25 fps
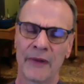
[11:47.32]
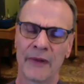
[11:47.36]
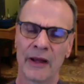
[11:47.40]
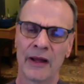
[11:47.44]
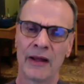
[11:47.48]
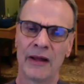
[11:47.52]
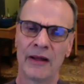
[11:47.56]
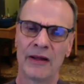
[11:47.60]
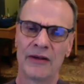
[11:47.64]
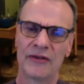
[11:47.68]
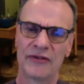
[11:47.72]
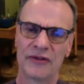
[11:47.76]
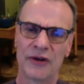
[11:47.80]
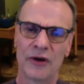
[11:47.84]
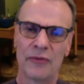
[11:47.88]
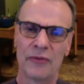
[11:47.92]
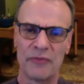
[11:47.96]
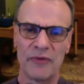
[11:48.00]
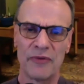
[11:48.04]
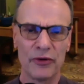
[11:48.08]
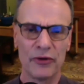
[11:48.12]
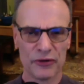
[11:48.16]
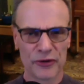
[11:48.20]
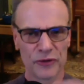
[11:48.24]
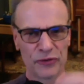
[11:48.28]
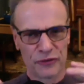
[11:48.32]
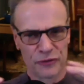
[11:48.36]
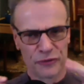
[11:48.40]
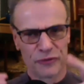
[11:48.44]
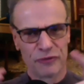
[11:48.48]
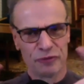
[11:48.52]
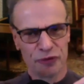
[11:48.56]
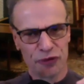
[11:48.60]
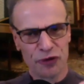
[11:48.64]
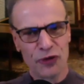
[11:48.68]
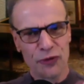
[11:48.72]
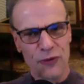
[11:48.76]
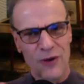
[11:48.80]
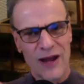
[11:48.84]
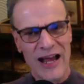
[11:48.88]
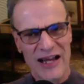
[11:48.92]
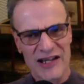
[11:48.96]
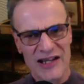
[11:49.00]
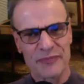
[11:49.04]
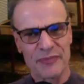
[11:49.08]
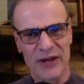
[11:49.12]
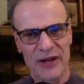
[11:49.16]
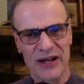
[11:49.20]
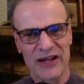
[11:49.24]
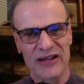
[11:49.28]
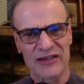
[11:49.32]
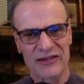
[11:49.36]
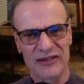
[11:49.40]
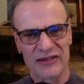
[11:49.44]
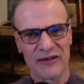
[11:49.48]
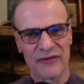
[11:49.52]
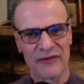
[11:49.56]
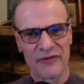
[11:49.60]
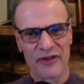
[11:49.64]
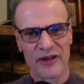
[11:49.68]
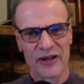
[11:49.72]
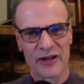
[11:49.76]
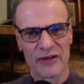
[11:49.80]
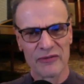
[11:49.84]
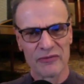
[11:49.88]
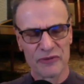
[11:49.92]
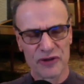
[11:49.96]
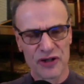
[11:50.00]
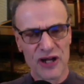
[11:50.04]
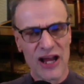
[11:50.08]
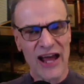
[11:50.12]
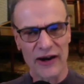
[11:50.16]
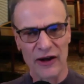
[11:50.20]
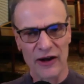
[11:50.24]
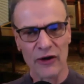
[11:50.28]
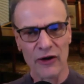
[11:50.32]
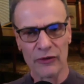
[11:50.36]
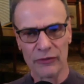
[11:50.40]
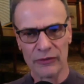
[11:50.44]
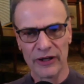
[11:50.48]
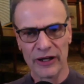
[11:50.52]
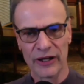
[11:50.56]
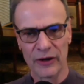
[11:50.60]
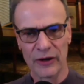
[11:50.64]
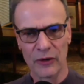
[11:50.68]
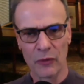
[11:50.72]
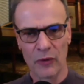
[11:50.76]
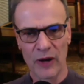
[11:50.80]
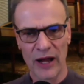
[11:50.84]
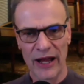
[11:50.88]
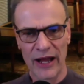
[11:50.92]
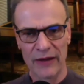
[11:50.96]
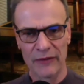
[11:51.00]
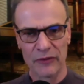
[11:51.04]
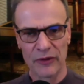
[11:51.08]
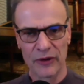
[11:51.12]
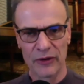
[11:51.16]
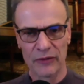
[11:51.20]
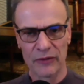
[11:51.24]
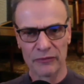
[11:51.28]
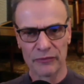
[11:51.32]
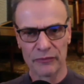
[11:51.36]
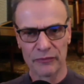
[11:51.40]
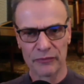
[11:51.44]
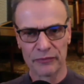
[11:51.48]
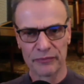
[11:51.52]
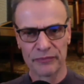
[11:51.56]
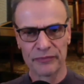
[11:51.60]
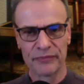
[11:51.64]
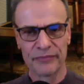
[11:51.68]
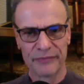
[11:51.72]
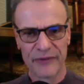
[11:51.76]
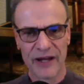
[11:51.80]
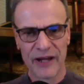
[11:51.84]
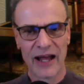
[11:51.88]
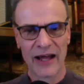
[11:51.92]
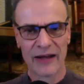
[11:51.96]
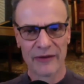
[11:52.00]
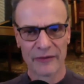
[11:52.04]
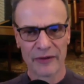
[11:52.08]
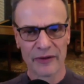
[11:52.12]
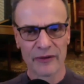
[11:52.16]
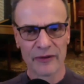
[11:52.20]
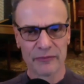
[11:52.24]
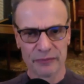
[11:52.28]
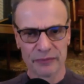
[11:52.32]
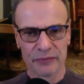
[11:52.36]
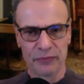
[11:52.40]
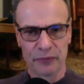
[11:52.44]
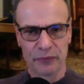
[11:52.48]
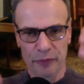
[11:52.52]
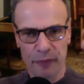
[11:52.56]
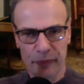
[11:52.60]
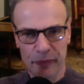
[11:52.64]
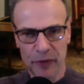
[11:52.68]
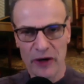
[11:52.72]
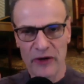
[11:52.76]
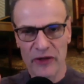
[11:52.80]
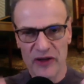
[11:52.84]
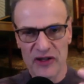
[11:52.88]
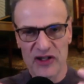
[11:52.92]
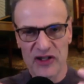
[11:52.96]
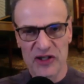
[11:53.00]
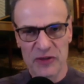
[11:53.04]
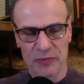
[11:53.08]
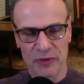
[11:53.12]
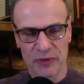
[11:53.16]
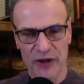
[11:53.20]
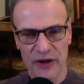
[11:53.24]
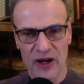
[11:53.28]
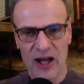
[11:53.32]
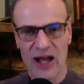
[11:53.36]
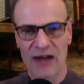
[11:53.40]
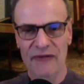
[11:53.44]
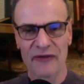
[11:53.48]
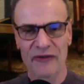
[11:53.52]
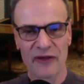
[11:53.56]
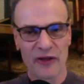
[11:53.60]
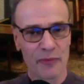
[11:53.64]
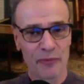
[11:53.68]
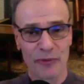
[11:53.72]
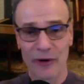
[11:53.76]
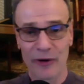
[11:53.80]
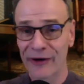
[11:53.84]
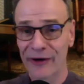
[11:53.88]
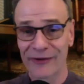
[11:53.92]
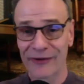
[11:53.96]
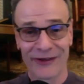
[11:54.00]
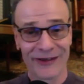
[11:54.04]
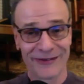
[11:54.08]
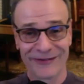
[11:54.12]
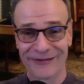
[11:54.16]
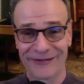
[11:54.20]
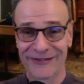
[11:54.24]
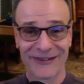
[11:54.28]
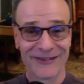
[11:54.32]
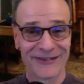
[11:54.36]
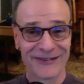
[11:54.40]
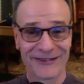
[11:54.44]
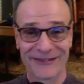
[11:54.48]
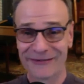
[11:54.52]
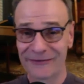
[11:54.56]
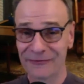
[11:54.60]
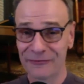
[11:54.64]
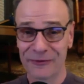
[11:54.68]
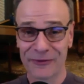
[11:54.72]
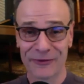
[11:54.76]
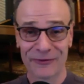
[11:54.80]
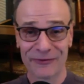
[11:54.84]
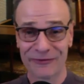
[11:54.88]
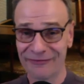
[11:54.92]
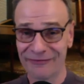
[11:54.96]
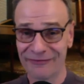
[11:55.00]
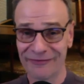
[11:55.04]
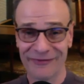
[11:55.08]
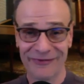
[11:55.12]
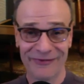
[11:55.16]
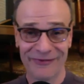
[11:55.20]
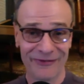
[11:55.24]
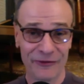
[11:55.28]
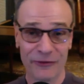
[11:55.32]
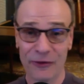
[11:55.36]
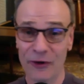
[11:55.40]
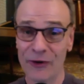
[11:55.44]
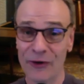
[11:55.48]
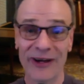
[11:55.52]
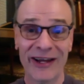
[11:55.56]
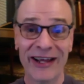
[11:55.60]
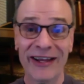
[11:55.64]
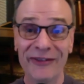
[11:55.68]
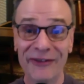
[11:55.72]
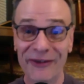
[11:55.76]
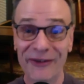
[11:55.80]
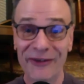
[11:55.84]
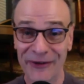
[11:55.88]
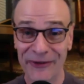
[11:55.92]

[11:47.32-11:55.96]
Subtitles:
So those are two aspects of the shadow in a way. The part that's split off and the part that just we're growing into.